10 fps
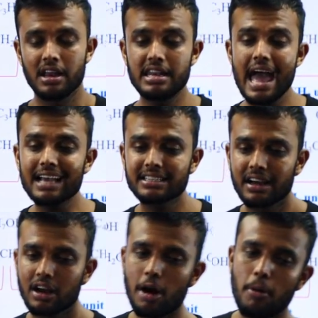
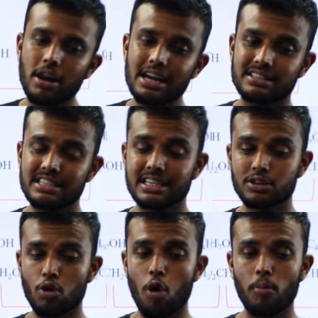Next, come on, let's
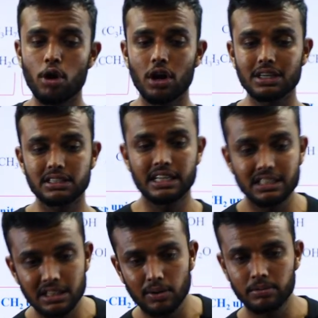discuss homologous
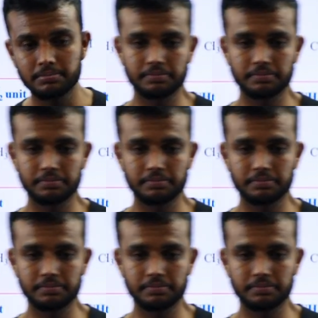series now.